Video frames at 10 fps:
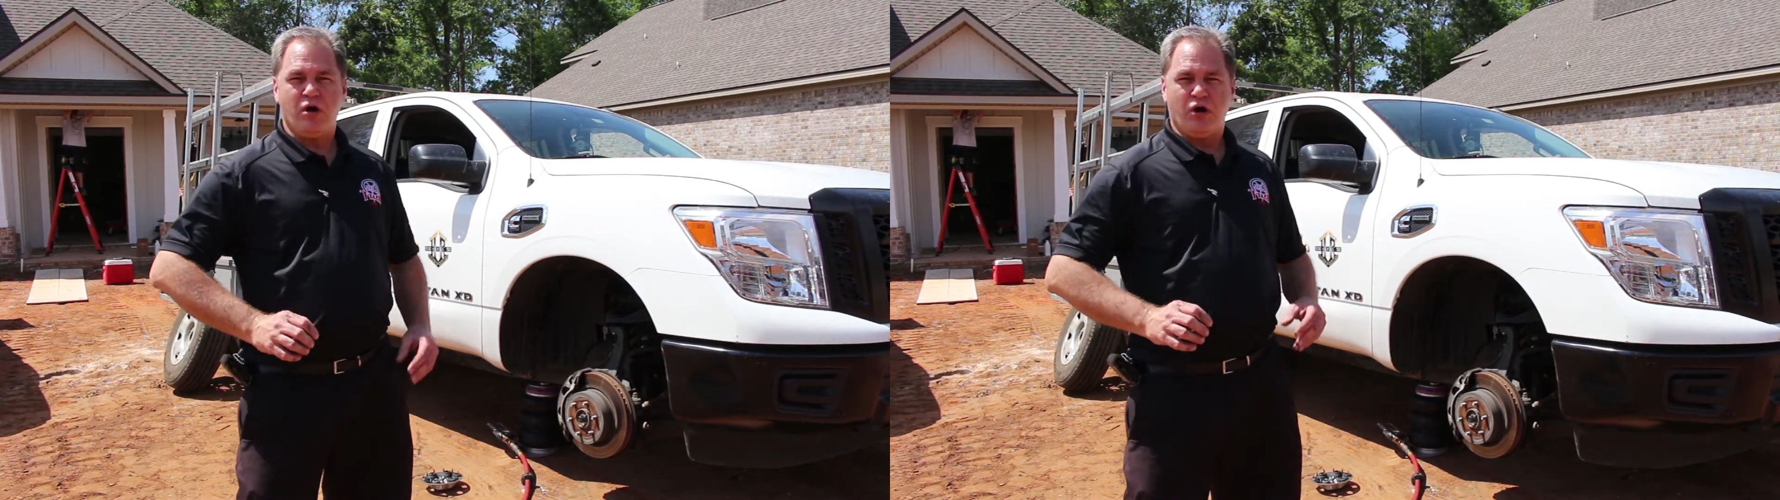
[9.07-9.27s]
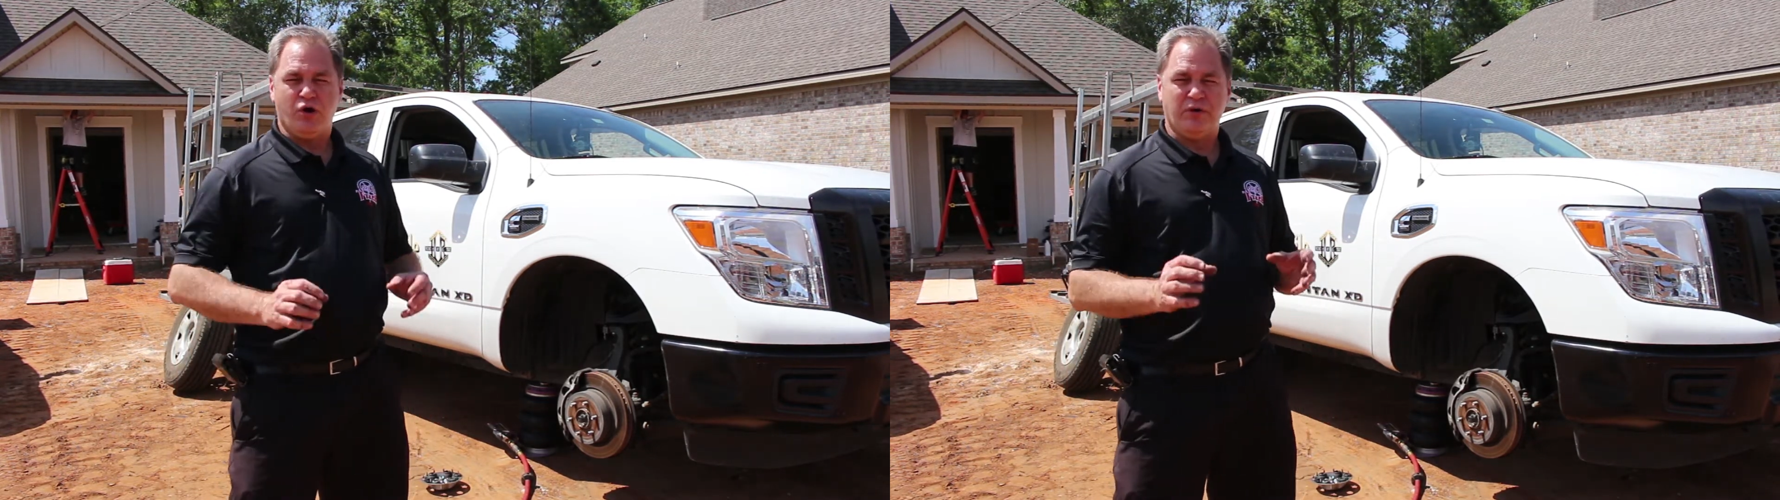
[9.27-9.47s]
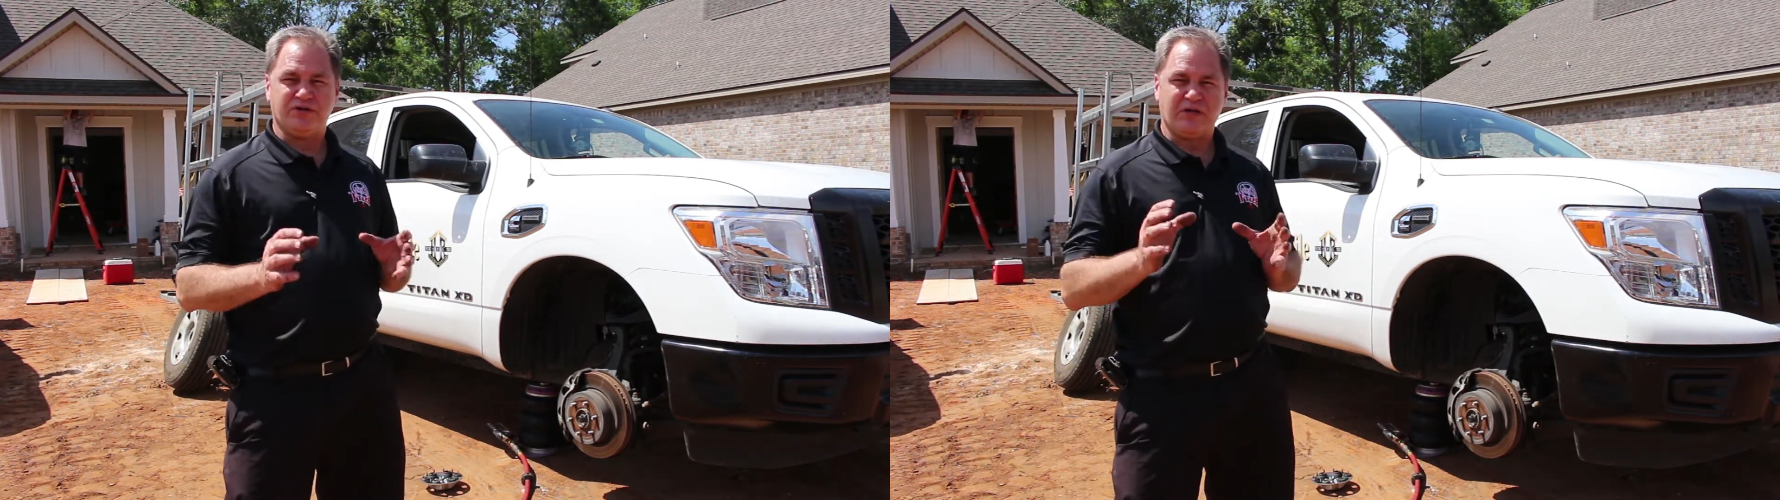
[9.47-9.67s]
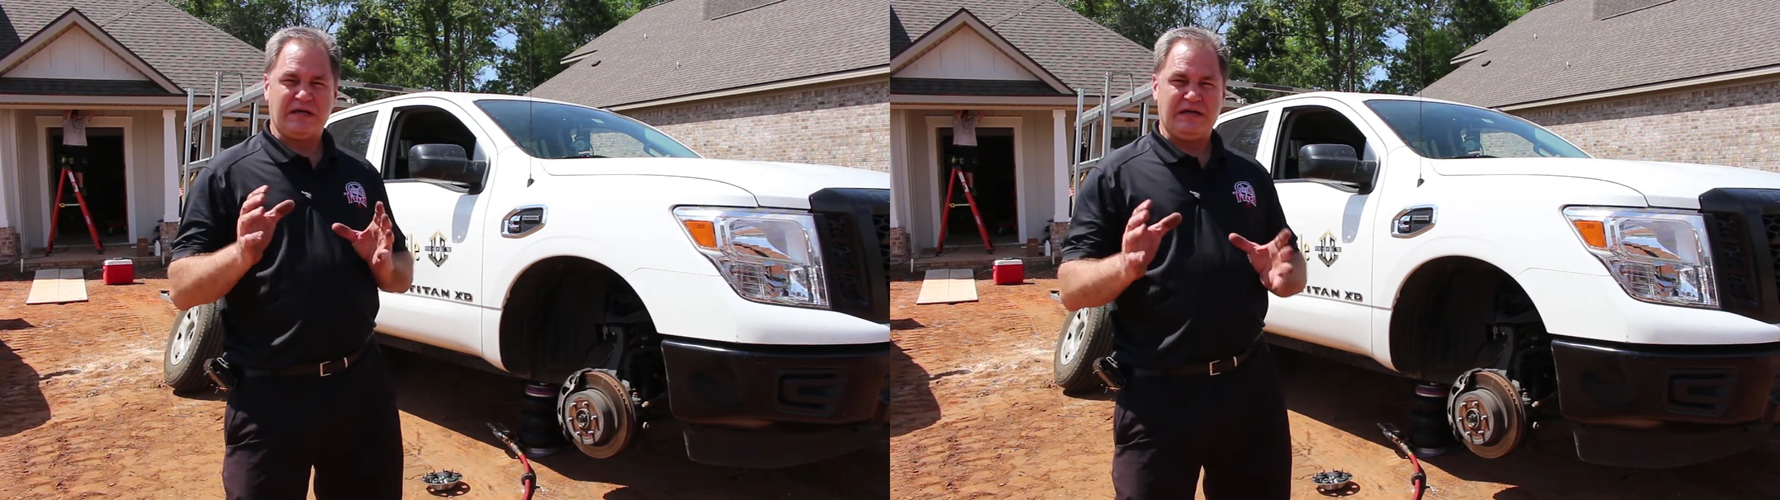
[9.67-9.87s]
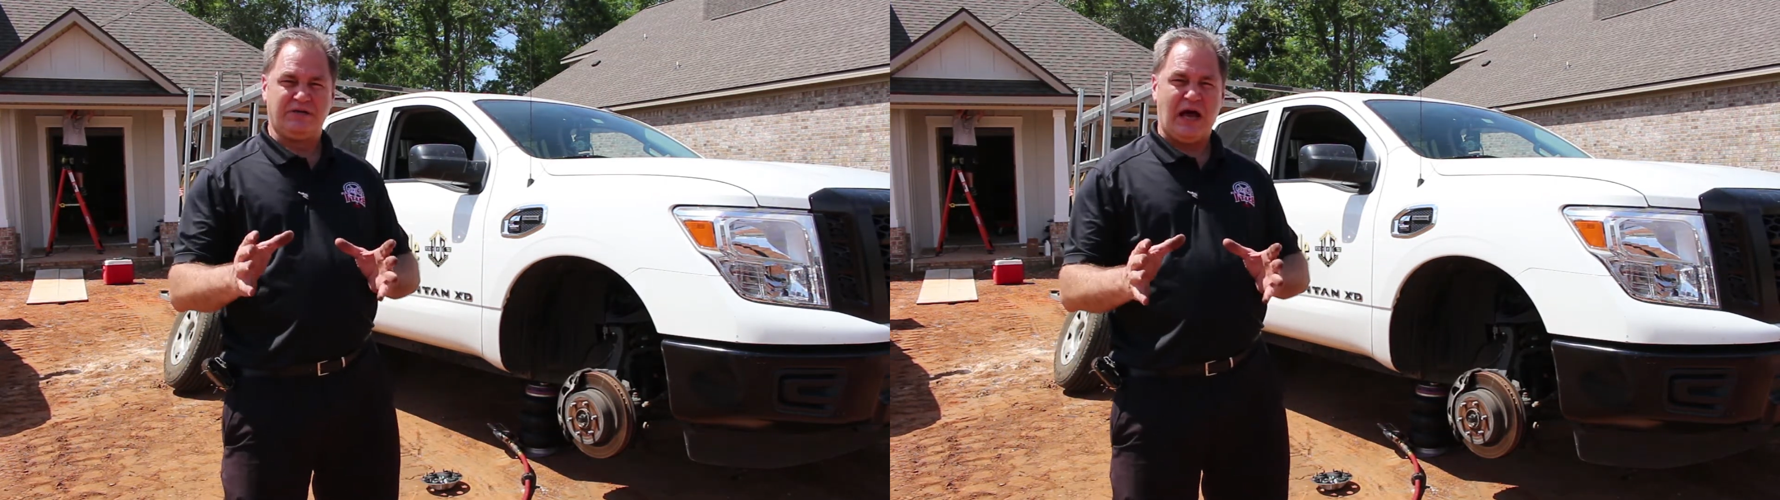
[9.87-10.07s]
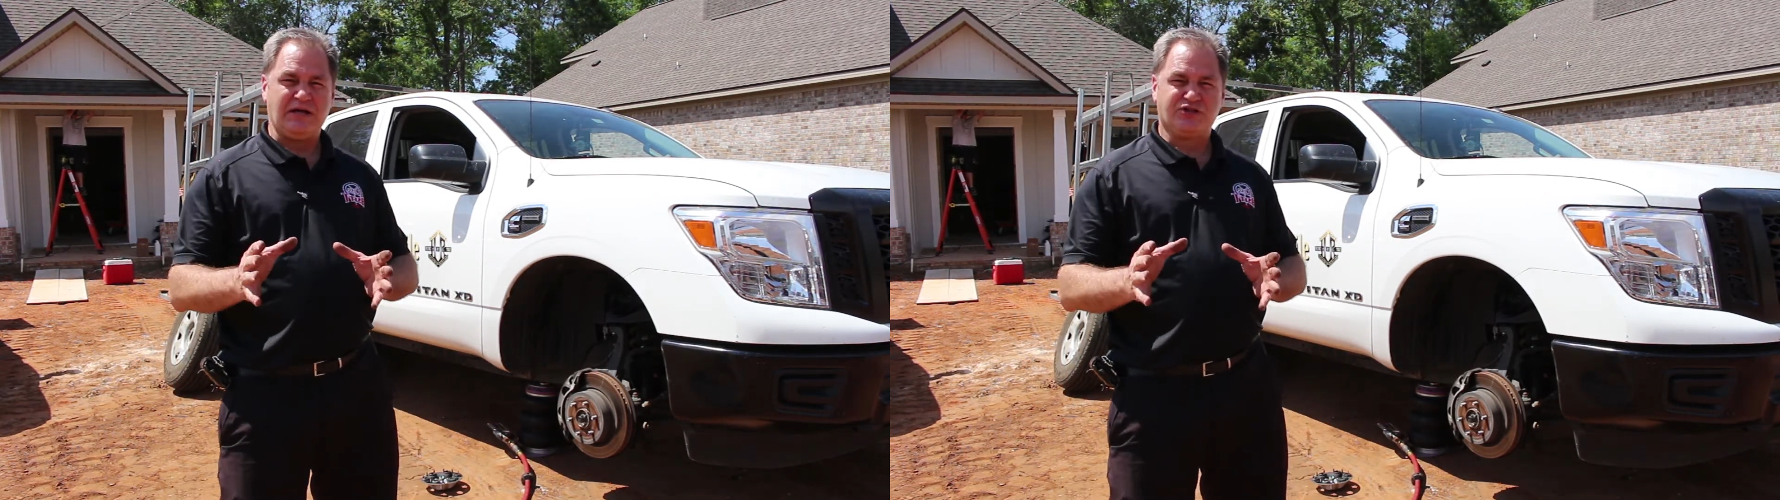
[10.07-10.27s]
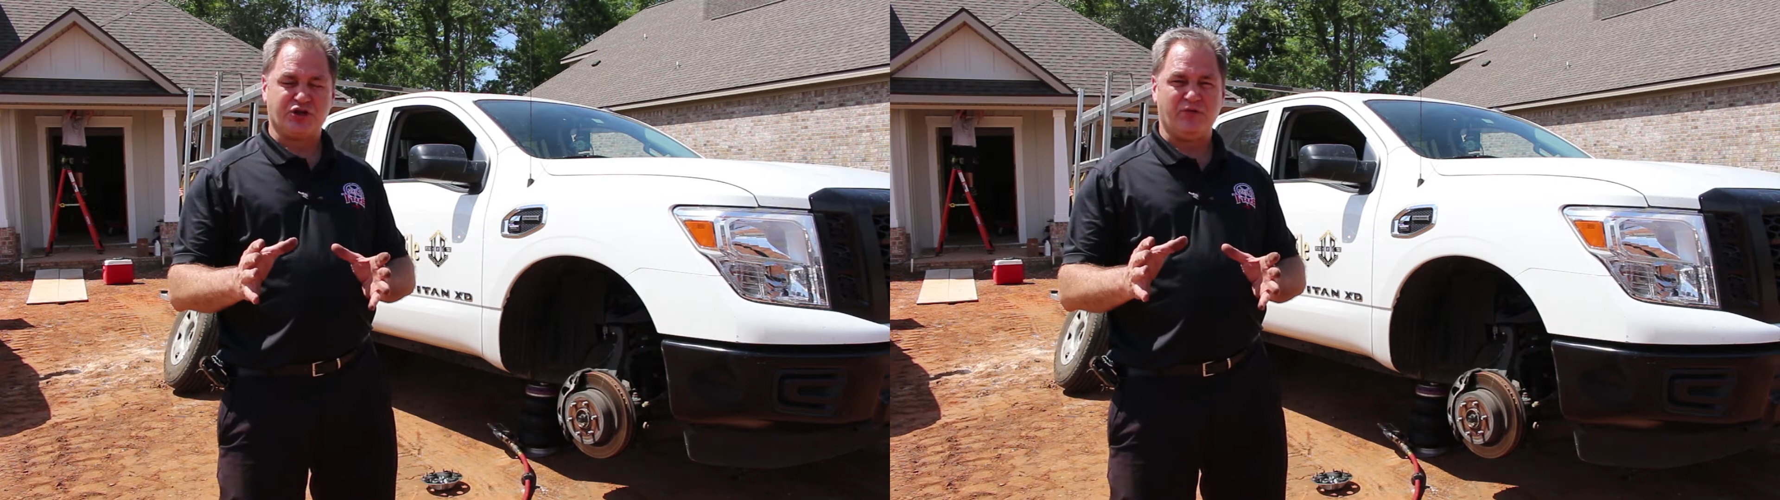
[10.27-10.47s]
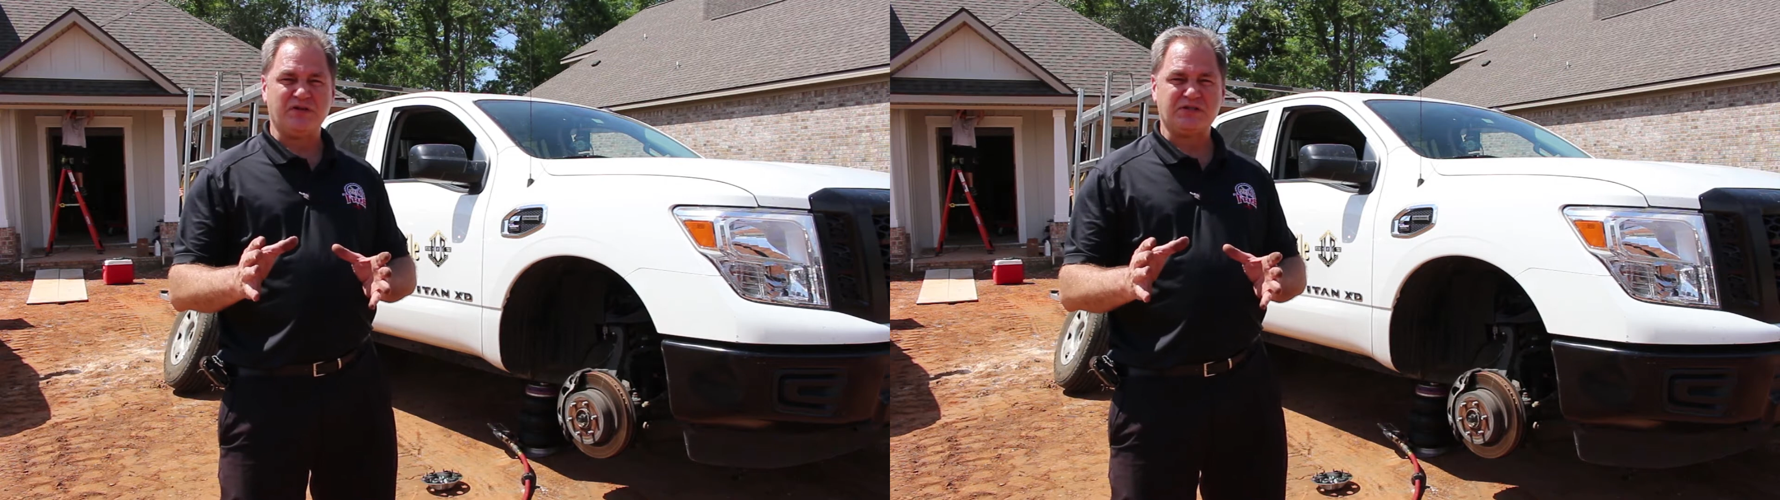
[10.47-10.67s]
who is in a
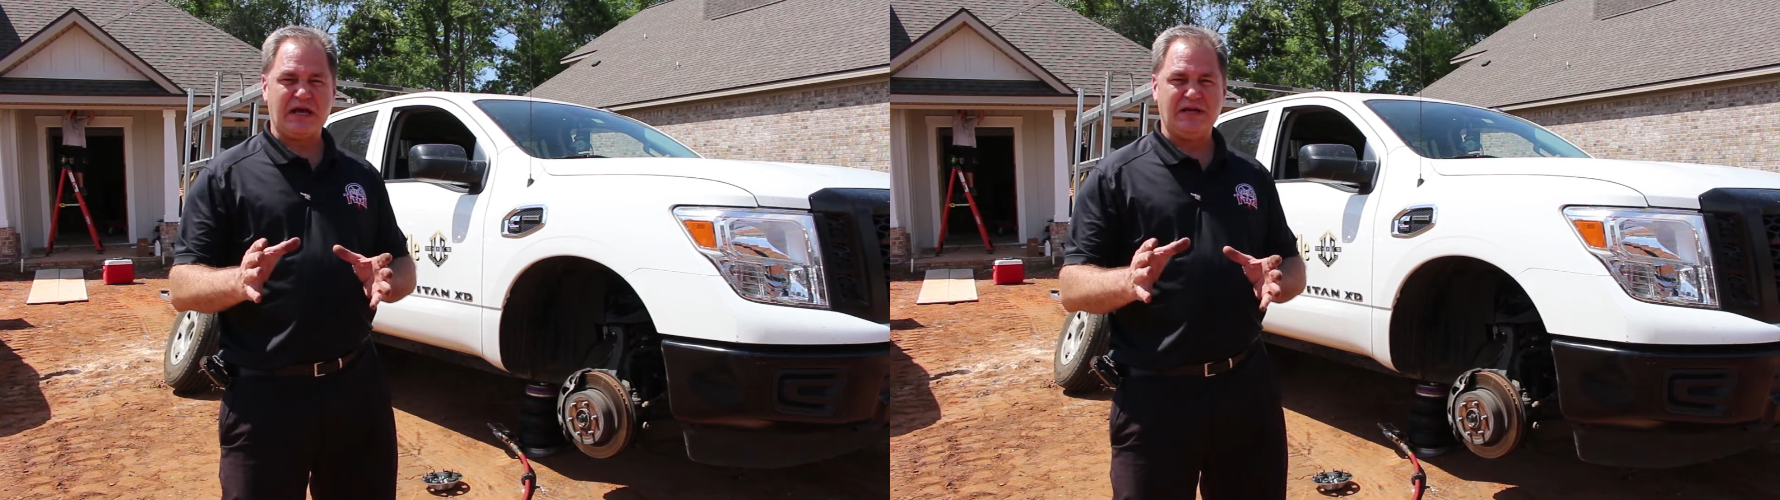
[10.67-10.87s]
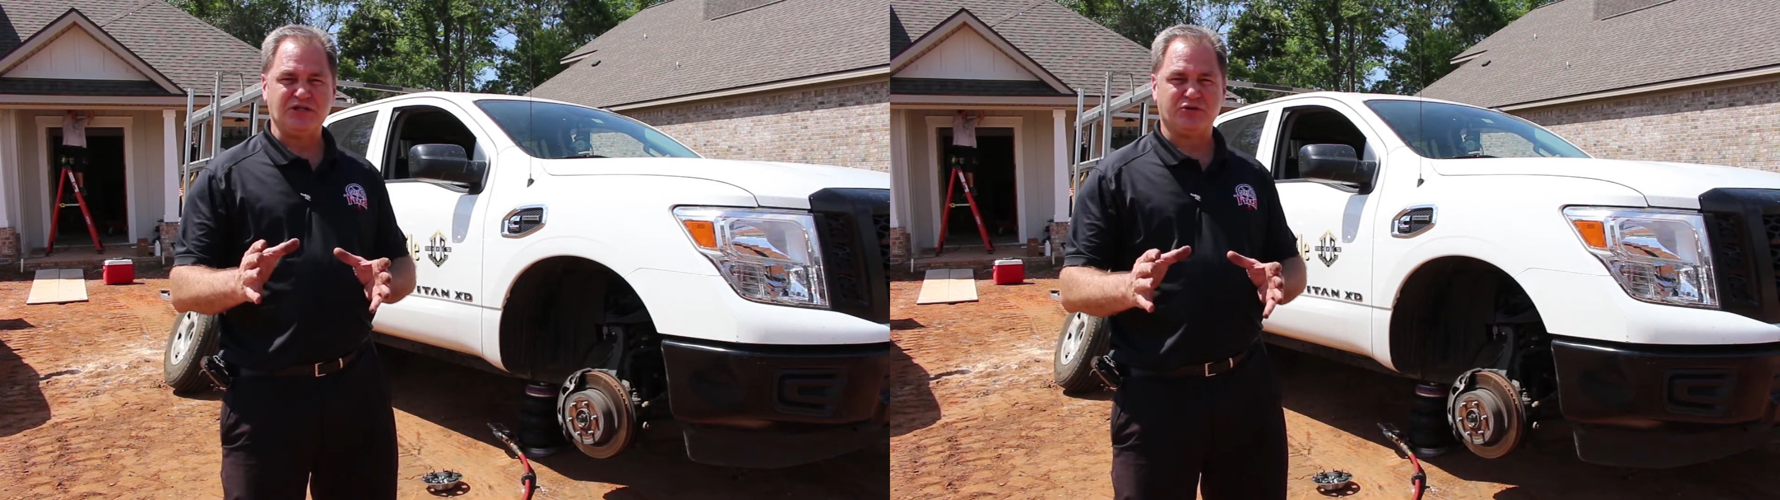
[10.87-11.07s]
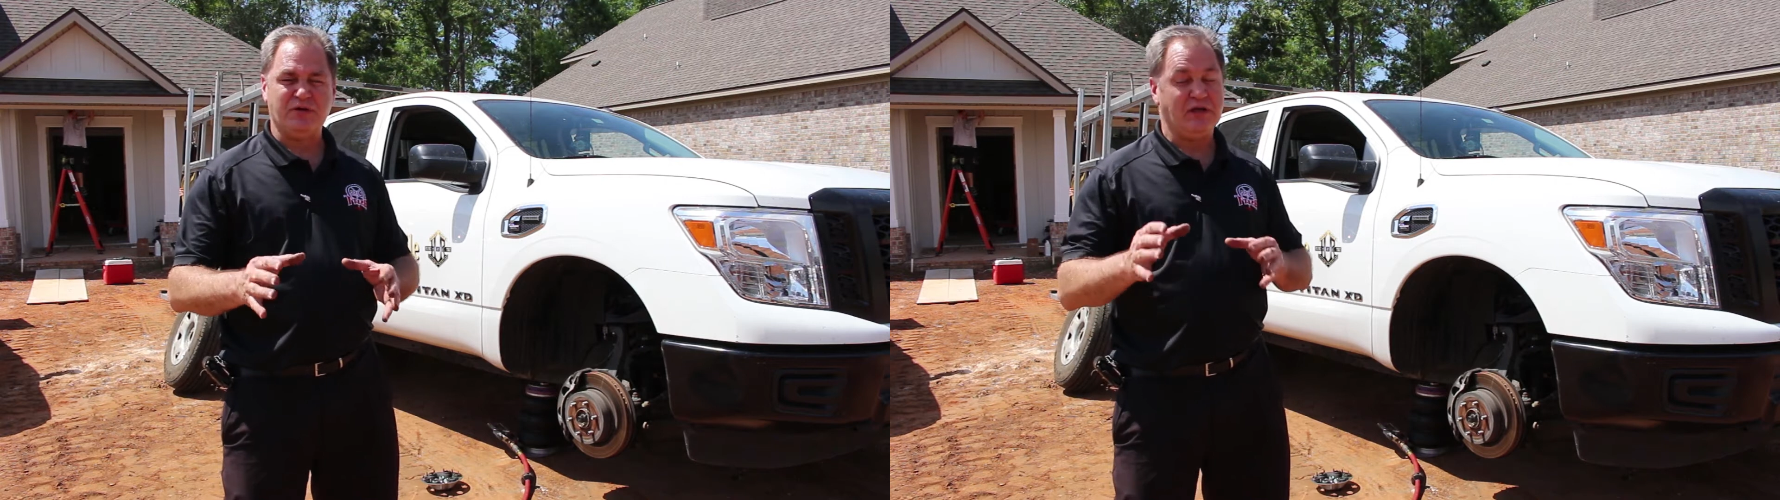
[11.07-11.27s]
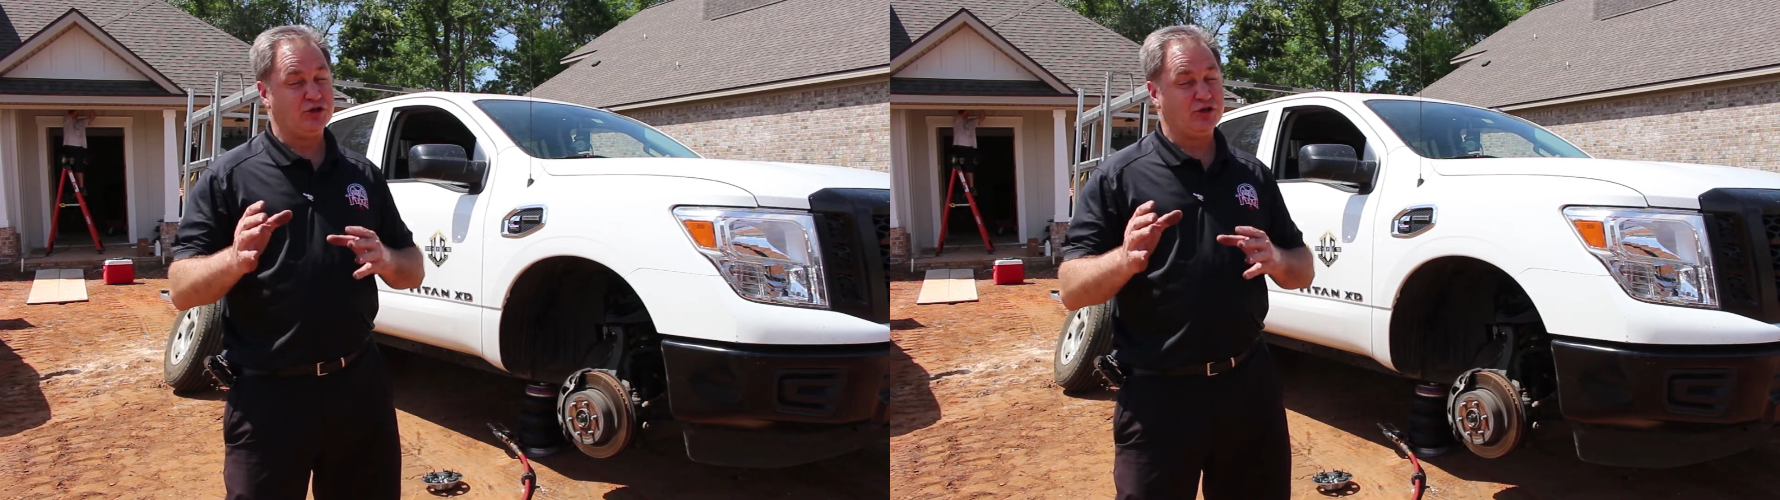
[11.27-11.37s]
service industry that